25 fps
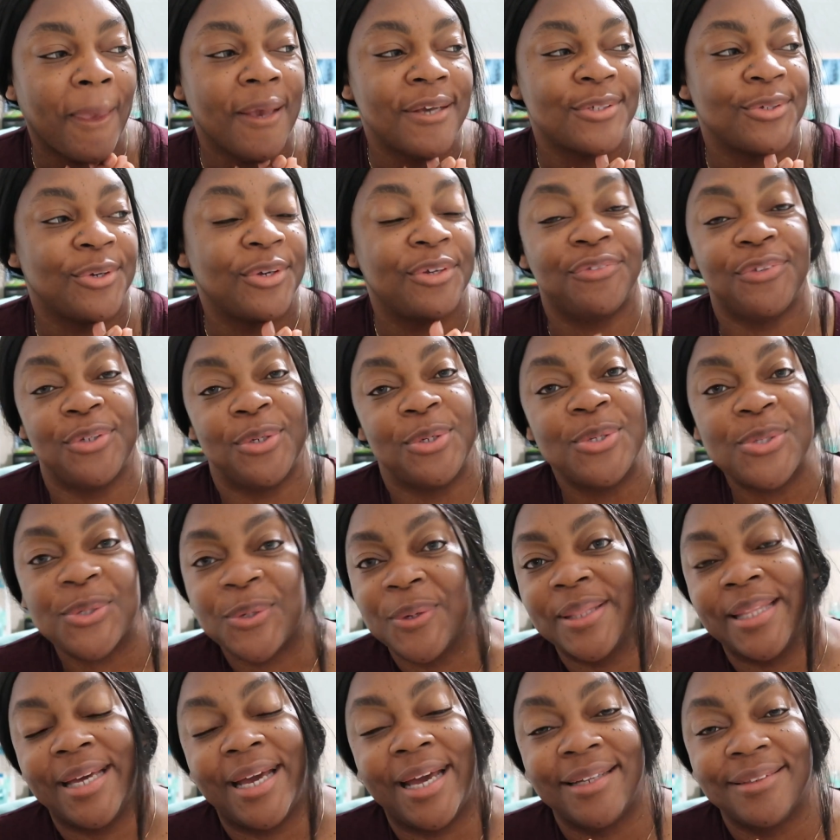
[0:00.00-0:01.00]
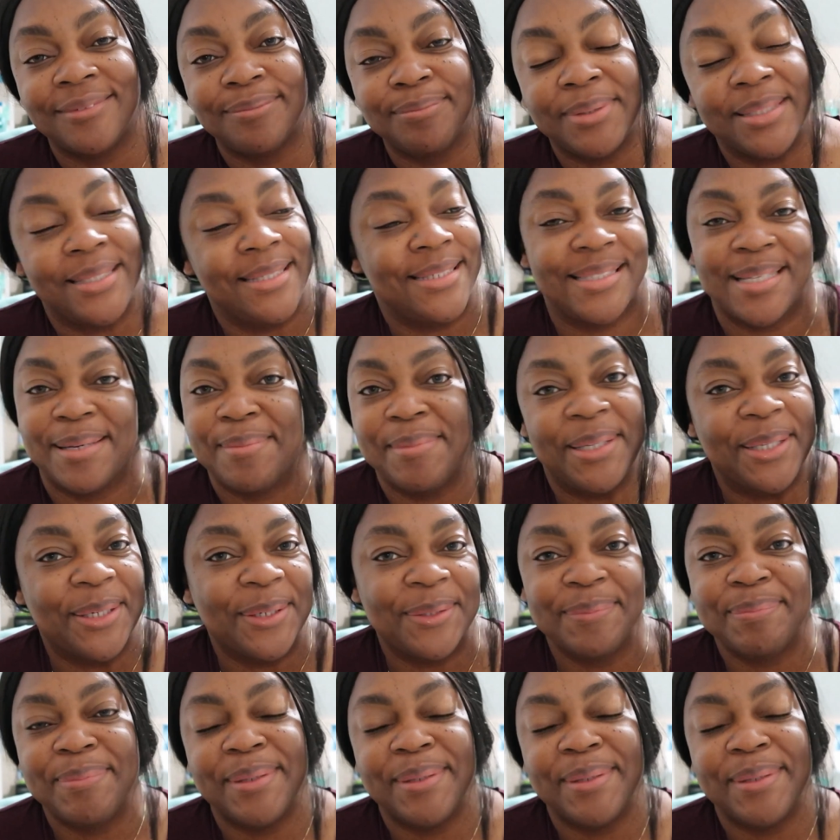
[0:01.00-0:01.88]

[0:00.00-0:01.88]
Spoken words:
So if you enjoyed that, please let me know,